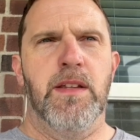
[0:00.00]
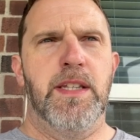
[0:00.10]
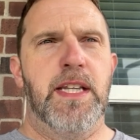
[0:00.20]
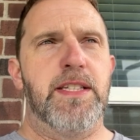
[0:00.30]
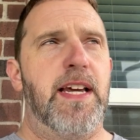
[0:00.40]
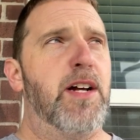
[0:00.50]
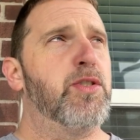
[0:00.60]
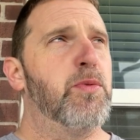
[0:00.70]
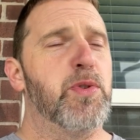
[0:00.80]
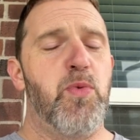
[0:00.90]
The density
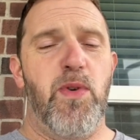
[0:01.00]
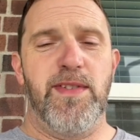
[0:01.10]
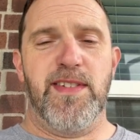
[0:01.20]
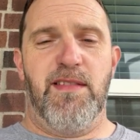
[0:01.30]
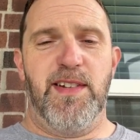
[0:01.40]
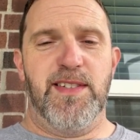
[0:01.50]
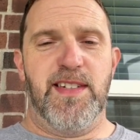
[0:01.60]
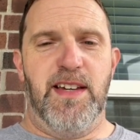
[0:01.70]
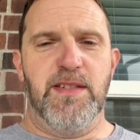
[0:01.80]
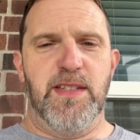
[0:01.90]
altitude was
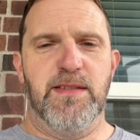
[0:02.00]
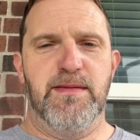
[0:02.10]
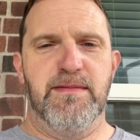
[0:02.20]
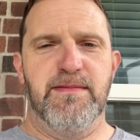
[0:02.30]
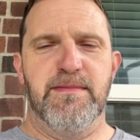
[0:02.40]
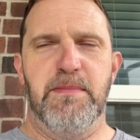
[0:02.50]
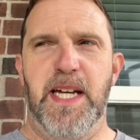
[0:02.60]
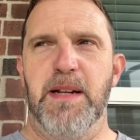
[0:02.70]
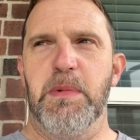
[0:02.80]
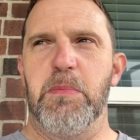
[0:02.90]
177.
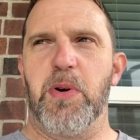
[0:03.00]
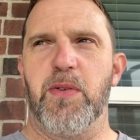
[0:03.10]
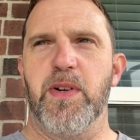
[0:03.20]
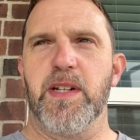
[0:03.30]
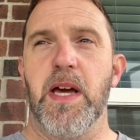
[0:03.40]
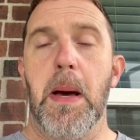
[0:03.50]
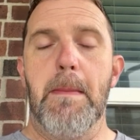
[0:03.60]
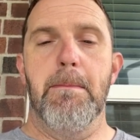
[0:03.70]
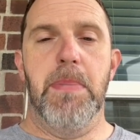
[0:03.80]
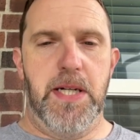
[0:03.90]
Man, I've been perfect.
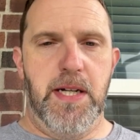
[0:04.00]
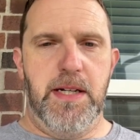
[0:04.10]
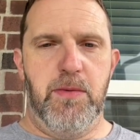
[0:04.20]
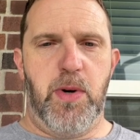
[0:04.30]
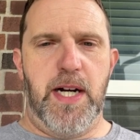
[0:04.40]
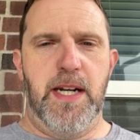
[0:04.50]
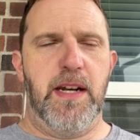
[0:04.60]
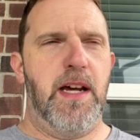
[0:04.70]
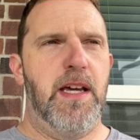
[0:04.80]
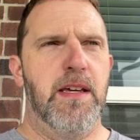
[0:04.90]
But why didn't
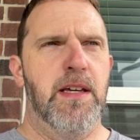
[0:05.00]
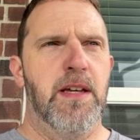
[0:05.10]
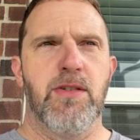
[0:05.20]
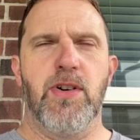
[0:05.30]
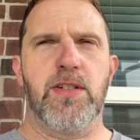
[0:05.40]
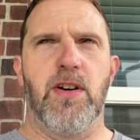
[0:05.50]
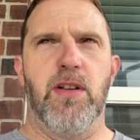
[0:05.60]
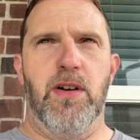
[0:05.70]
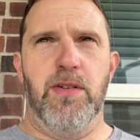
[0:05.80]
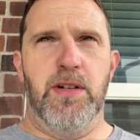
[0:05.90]
I? Truck's all
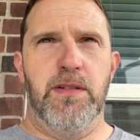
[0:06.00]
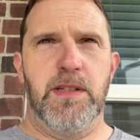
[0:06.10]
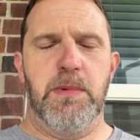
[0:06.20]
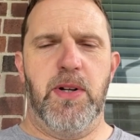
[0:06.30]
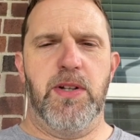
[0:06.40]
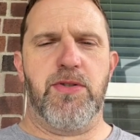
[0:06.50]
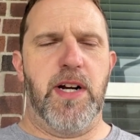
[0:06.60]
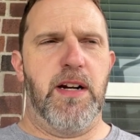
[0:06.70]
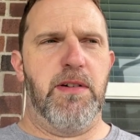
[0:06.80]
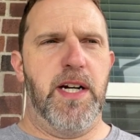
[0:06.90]
loaded. It's been on the
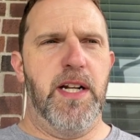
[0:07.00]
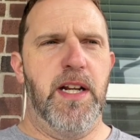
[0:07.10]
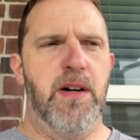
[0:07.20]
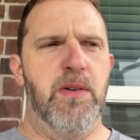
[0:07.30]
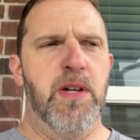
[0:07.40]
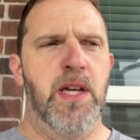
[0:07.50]
trailer, ready to go.